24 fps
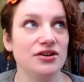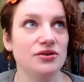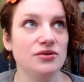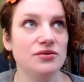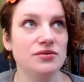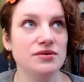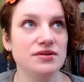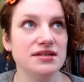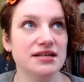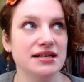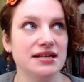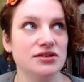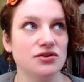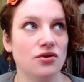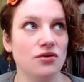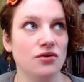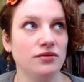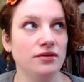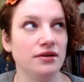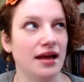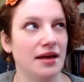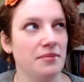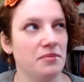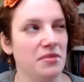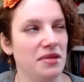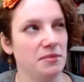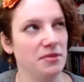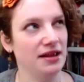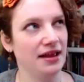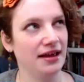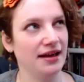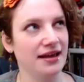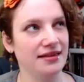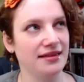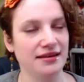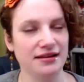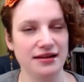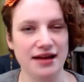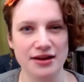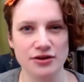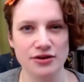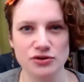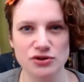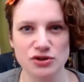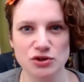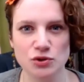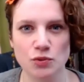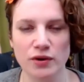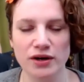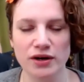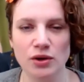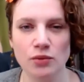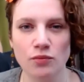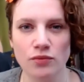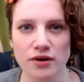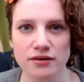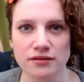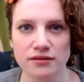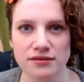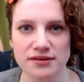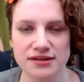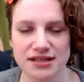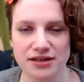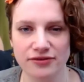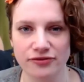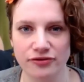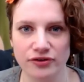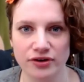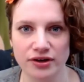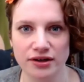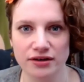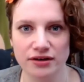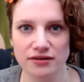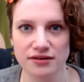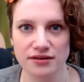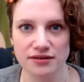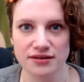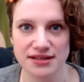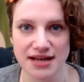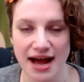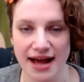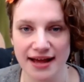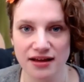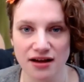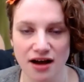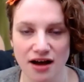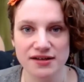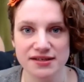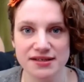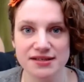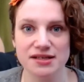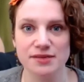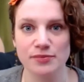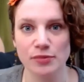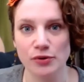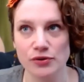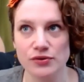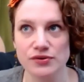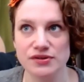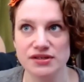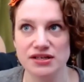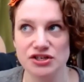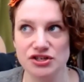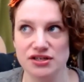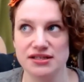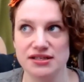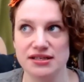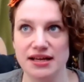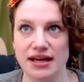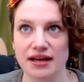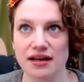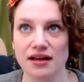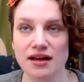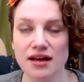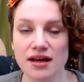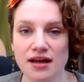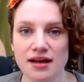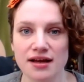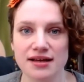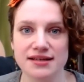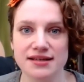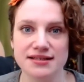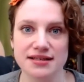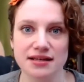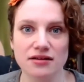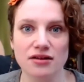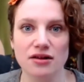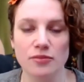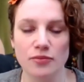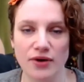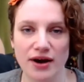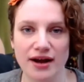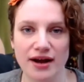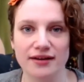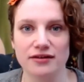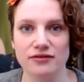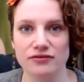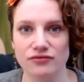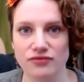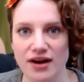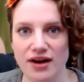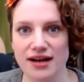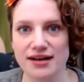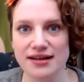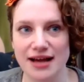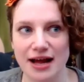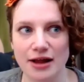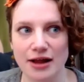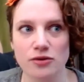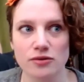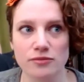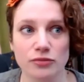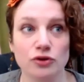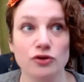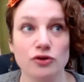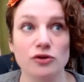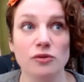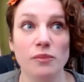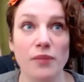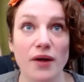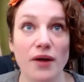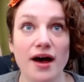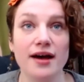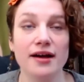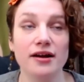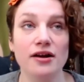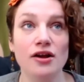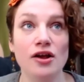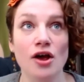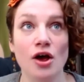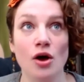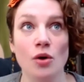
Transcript: it's only maybe like, I think I use 21 different dye colors as my primaries, as opposed to just like a single brand of red, yellow, and blue.